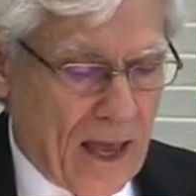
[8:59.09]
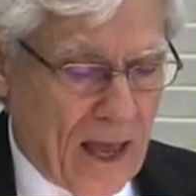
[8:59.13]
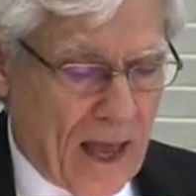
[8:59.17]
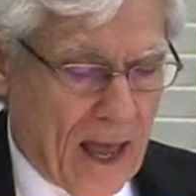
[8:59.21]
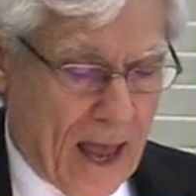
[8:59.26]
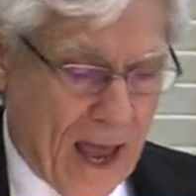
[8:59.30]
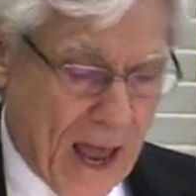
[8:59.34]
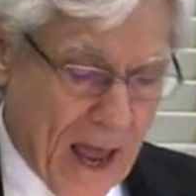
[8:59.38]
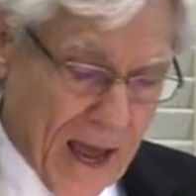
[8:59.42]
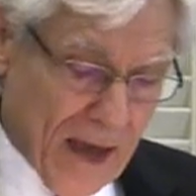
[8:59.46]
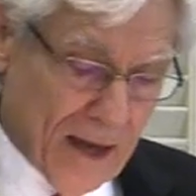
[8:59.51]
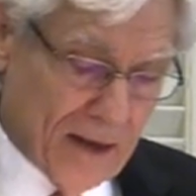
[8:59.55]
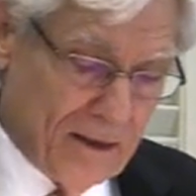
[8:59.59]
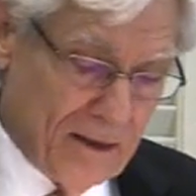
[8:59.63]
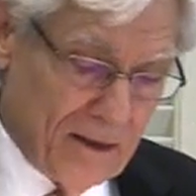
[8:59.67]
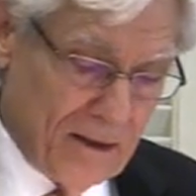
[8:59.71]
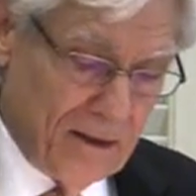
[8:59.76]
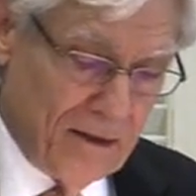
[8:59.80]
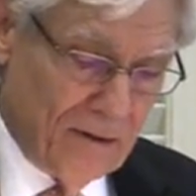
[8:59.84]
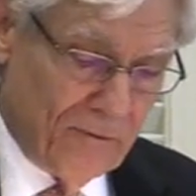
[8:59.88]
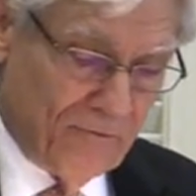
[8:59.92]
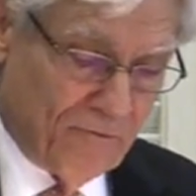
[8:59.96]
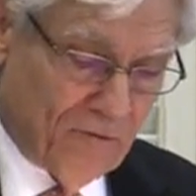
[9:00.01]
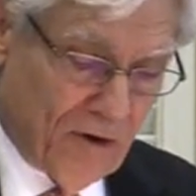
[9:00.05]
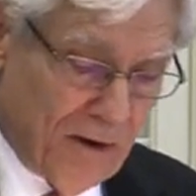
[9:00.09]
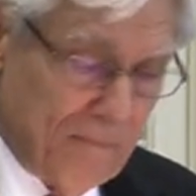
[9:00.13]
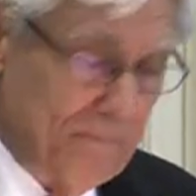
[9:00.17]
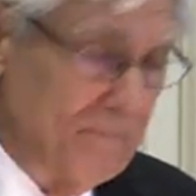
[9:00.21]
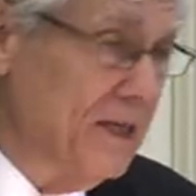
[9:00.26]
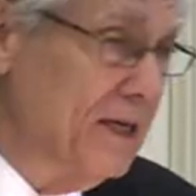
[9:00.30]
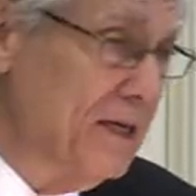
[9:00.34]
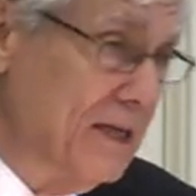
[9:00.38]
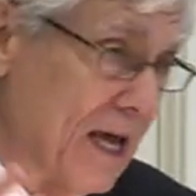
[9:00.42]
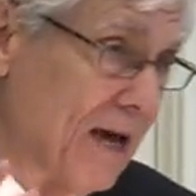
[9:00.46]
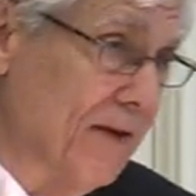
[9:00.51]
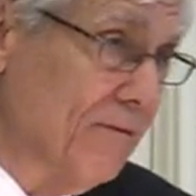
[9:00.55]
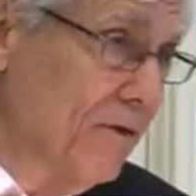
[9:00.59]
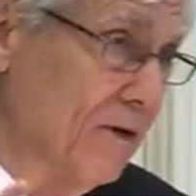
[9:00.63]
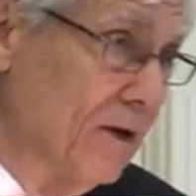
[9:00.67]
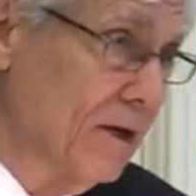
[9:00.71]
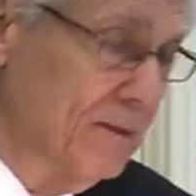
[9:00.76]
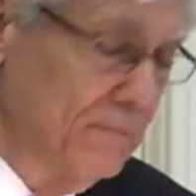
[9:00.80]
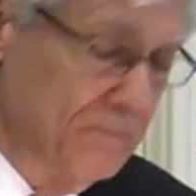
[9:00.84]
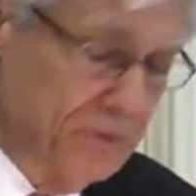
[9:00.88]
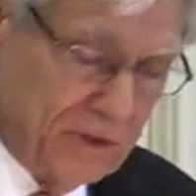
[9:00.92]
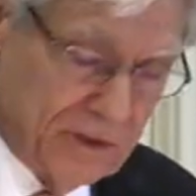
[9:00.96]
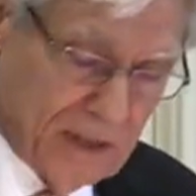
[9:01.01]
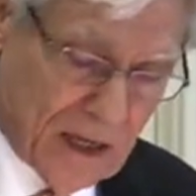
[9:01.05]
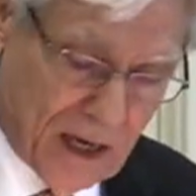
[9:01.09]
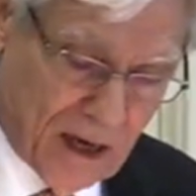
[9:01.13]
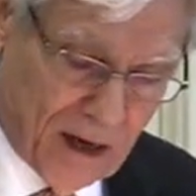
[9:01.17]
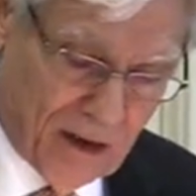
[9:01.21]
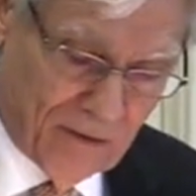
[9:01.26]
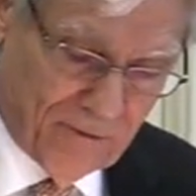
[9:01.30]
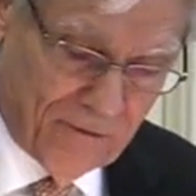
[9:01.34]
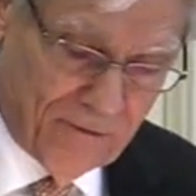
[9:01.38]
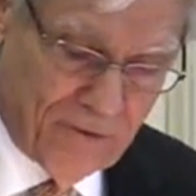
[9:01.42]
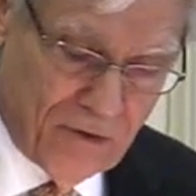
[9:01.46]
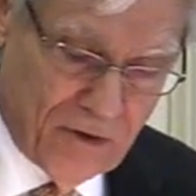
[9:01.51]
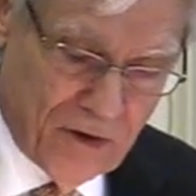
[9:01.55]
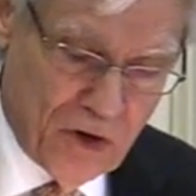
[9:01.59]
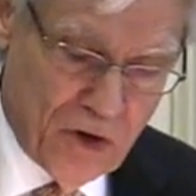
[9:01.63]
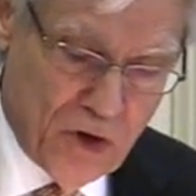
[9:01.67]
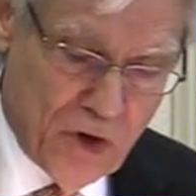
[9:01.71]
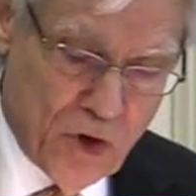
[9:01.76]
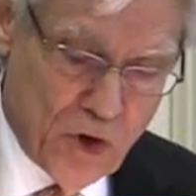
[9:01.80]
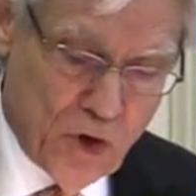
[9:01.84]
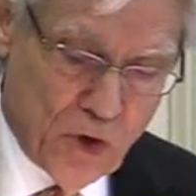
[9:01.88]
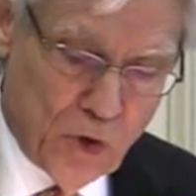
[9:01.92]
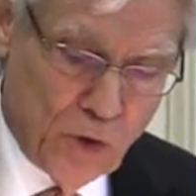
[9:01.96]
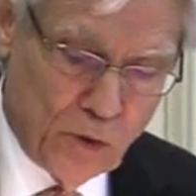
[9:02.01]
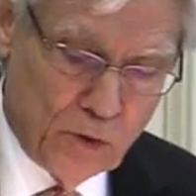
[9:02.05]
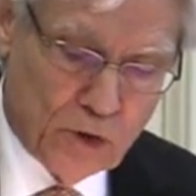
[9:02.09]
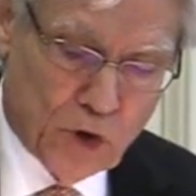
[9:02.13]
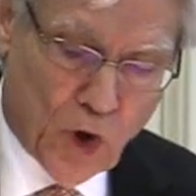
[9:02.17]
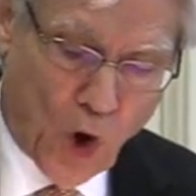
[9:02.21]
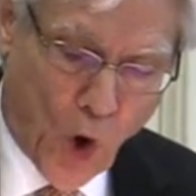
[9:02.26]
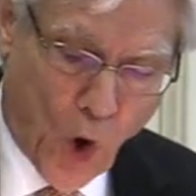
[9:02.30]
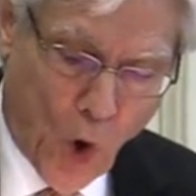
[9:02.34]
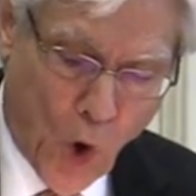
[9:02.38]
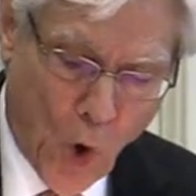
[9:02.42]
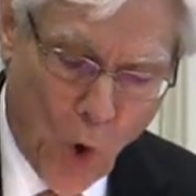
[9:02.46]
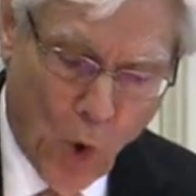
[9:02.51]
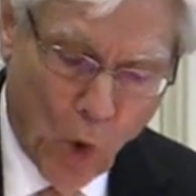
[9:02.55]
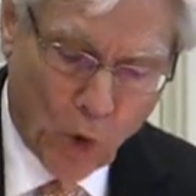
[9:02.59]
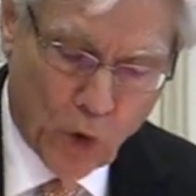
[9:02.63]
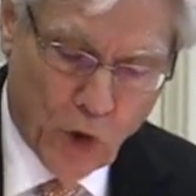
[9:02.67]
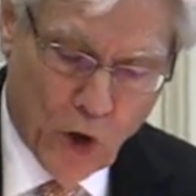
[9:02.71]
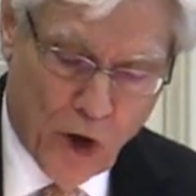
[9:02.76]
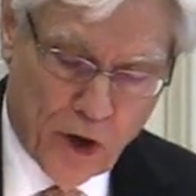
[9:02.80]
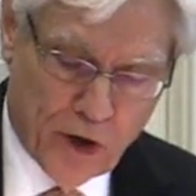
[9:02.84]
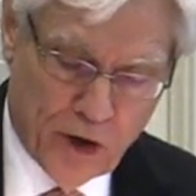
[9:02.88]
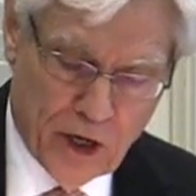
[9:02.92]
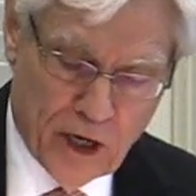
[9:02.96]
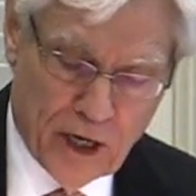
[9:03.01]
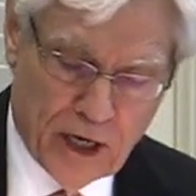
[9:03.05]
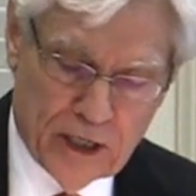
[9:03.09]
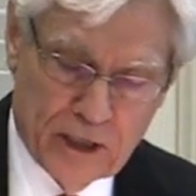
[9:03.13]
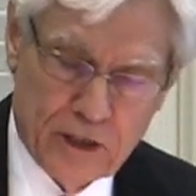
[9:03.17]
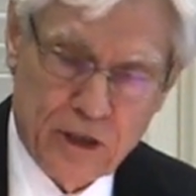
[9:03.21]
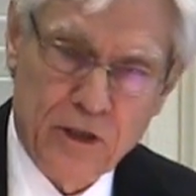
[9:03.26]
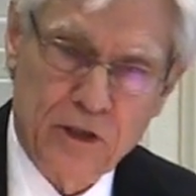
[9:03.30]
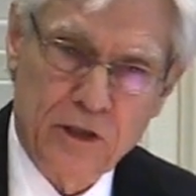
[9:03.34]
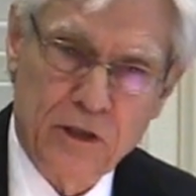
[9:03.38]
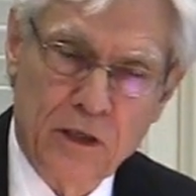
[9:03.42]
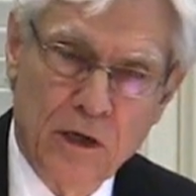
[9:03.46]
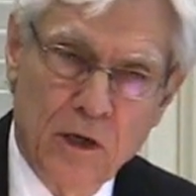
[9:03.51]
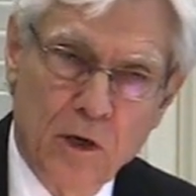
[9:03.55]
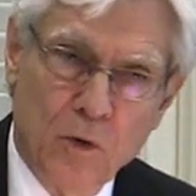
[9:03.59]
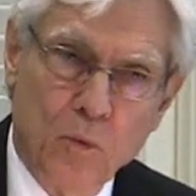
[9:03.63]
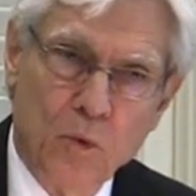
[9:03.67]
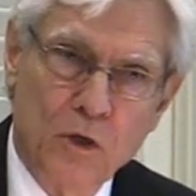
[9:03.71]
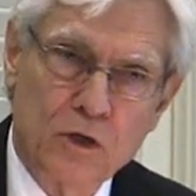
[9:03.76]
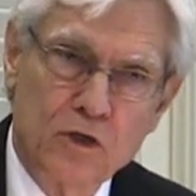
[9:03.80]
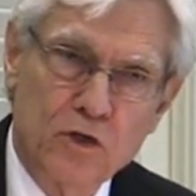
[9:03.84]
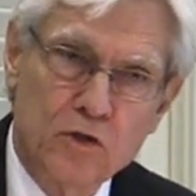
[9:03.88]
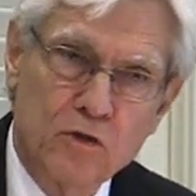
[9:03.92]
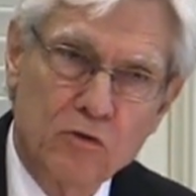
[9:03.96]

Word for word: and from the devil himself whose hold on us was